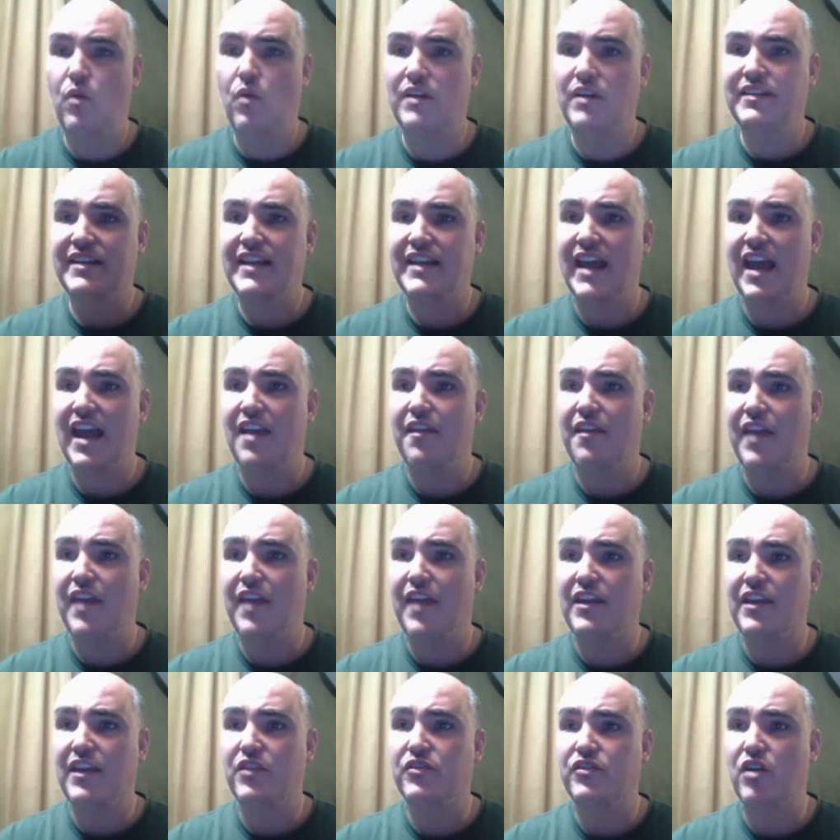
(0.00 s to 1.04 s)
again, thank
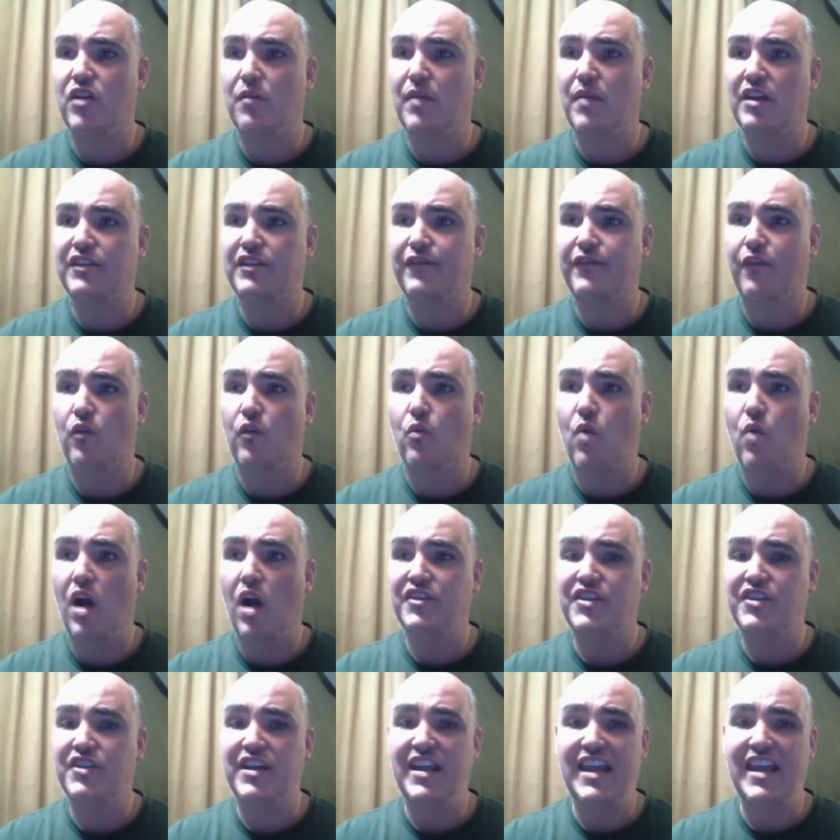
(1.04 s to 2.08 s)
you so much for
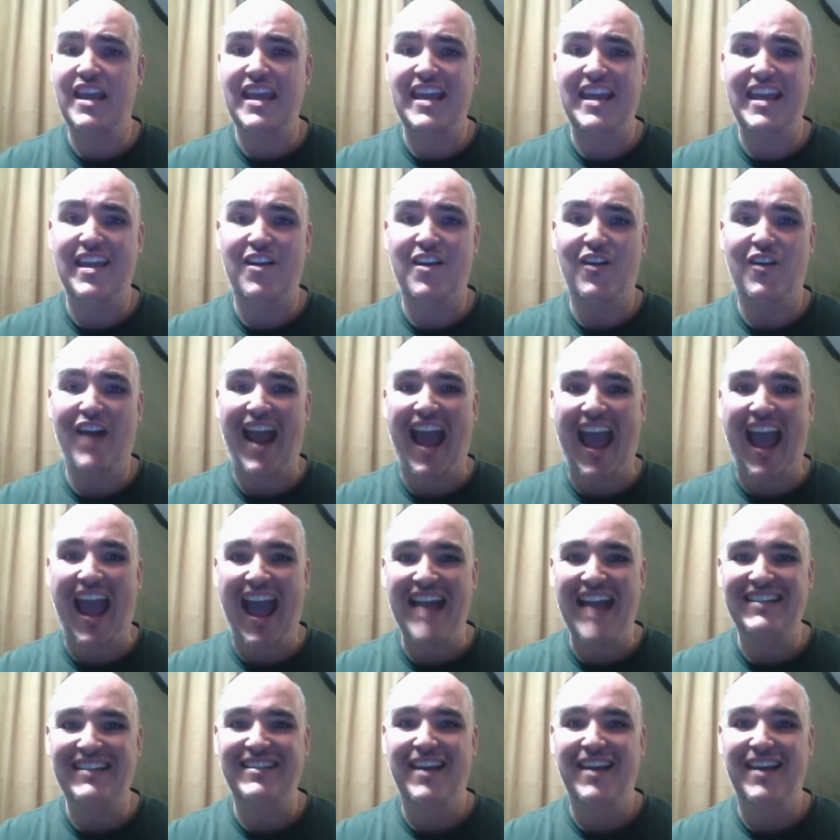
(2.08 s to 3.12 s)
watching here at
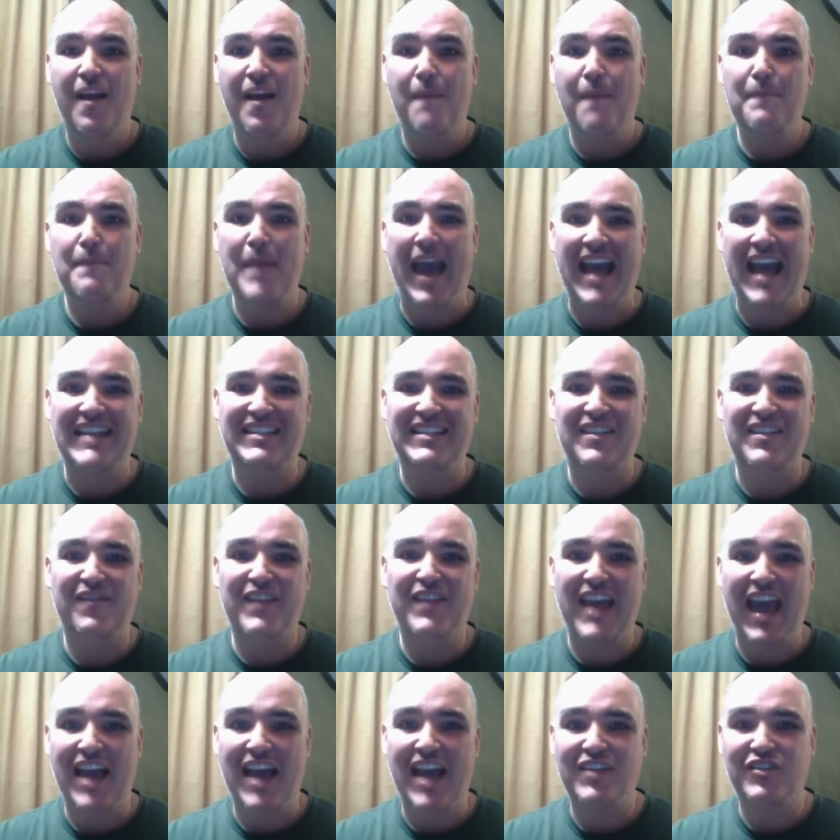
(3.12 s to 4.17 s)
Passive
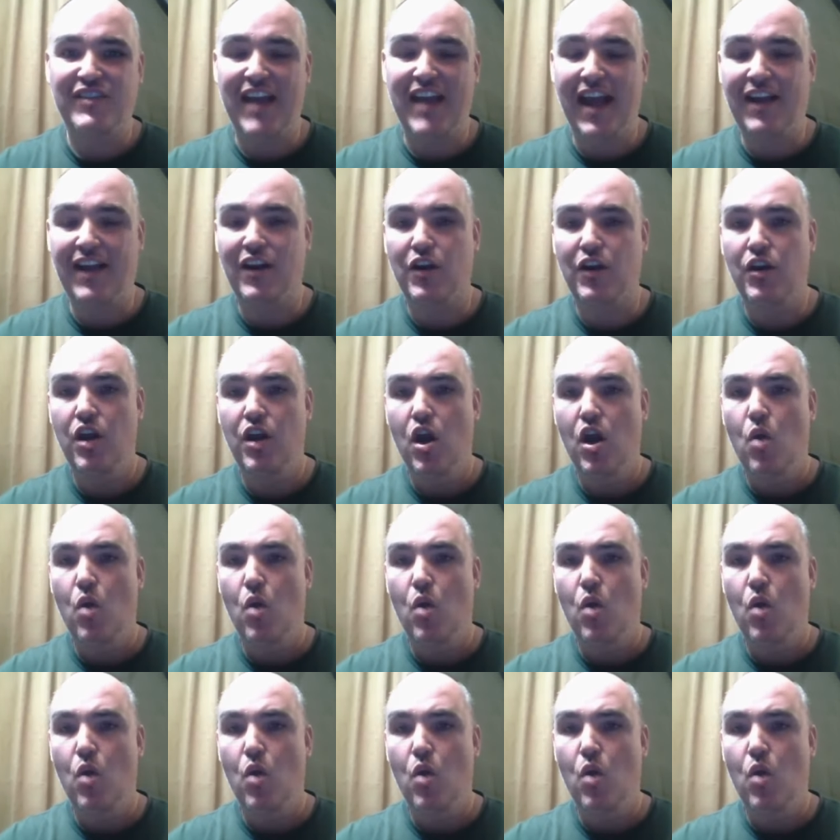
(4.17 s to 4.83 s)
Cash Stacker. We